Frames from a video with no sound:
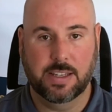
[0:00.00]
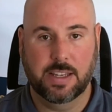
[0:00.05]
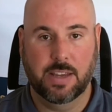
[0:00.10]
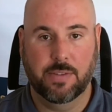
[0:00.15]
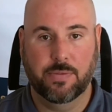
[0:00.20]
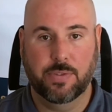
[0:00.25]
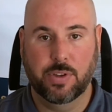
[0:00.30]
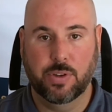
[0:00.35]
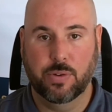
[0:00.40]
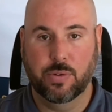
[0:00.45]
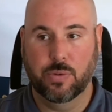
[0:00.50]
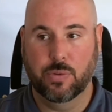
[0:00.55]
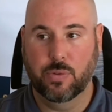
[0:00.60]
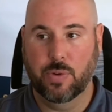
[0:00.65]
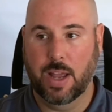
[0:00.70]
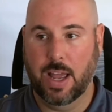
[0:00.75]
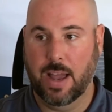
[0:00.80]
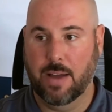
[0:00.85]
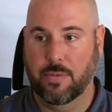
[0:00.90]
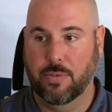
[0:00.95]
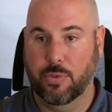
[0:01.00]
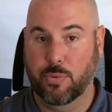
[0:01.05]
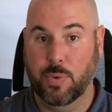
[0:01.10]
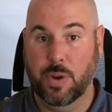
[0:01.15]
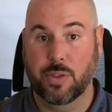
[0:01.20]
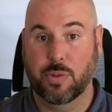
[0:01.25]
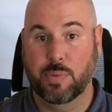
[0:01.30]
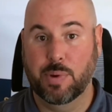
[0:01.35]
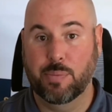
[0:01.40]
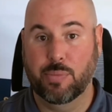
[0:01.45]
if you have 3
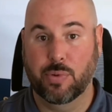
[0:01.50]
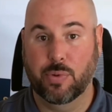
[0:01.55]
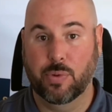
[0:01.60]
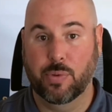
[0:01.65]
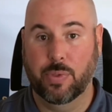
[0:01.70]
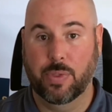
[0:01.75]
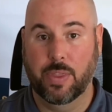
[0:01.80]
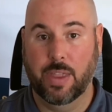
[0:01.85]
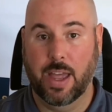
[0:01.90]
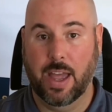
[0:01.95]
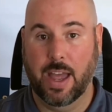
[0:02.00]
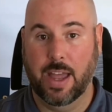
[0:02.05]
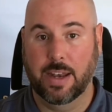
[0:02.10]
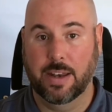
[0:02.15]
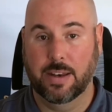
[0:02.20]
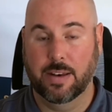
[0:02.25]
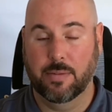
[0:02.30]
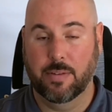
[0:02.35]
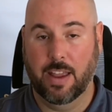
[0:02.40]
other people that